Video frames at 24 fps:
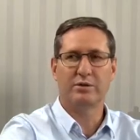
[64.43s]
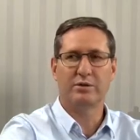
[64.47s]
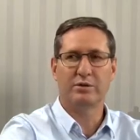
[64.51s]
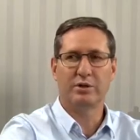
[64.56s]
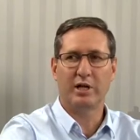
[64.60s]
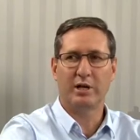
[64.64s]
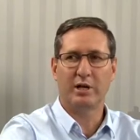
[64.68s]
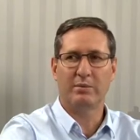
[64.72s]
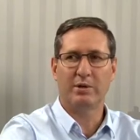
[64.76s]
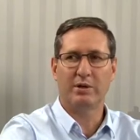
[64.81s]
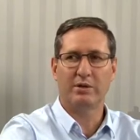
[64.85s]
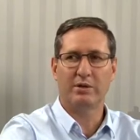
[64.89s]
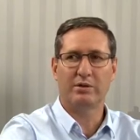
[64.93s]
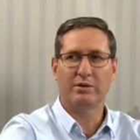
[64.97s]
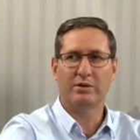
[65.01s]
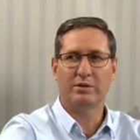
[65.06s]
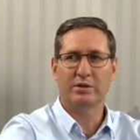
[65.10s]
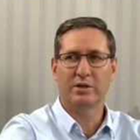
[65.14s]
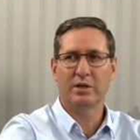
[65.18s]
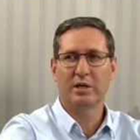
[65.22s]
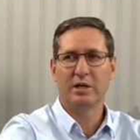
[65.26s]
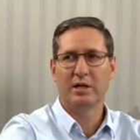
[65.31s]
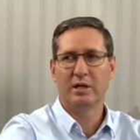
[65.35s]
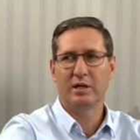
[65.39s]
to do
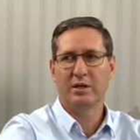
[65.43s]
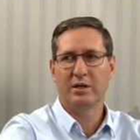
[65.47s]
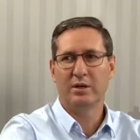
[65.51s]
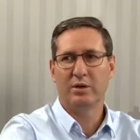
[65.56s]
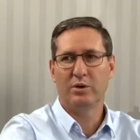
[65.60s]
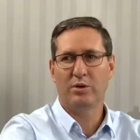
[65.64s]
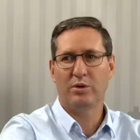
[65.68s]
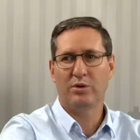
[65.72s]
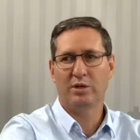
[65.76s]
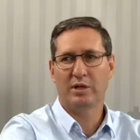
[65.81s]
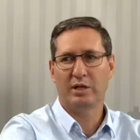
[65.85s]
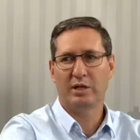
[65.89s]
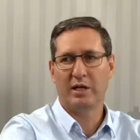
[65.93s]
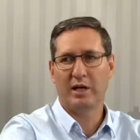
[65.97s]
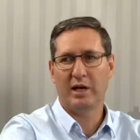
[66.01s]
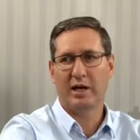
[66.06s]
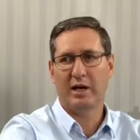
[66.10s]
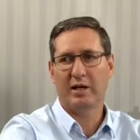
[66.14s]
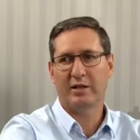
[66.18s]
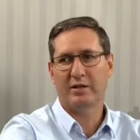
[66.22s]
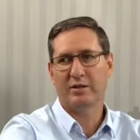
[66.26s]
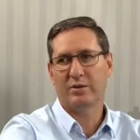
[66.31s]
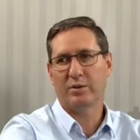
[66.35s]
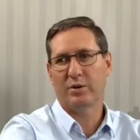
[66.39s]
chemicals using
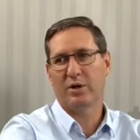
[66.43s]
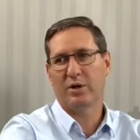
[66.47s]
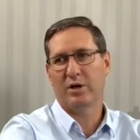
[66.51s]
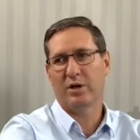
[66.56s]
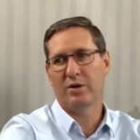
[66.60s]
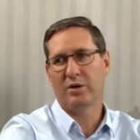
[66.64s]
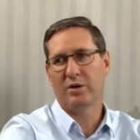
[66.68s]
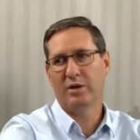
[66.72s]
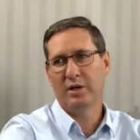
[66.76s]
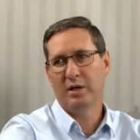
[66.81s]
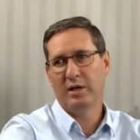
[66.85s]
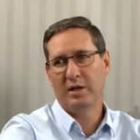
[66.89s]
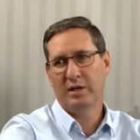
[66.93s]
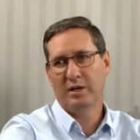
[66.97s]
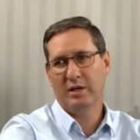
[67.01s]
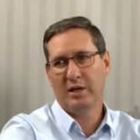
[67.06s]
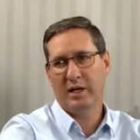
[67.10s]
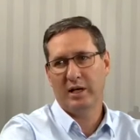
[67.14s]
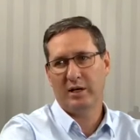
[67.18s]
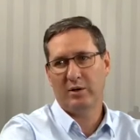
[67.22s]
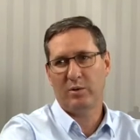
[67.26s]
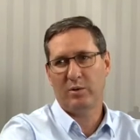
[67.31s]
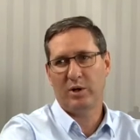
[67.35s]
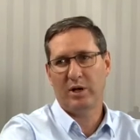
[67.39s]
gas, although
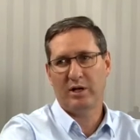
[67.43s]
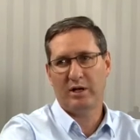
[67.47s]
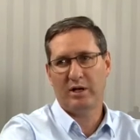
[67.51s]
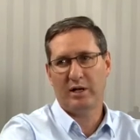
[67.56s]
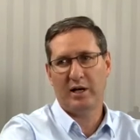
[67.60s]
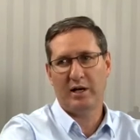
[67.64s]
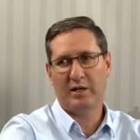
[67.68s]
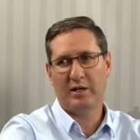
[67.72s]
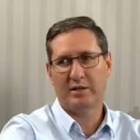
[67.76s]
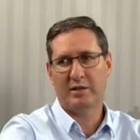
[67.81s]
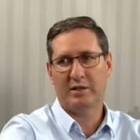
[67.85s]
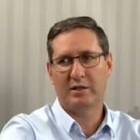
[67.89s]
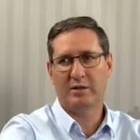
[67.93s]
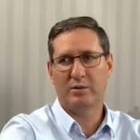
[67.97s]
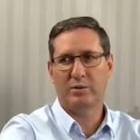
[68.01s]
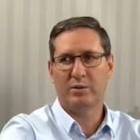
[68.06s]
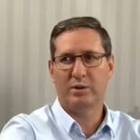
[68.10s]
that gas has